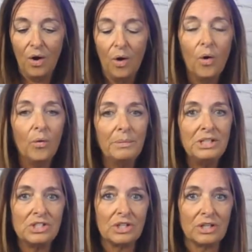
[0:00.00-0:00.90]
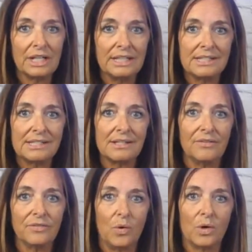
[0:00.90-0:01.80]
Home insurance,
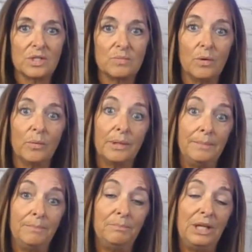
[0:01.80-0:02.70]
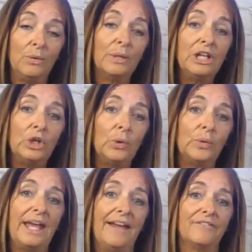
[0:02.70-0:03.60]
of course, will be
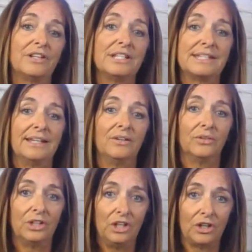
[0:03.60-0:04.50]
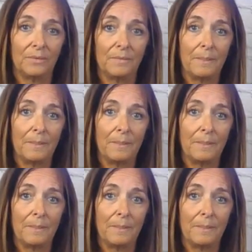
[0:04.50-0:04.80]
renewed every single year.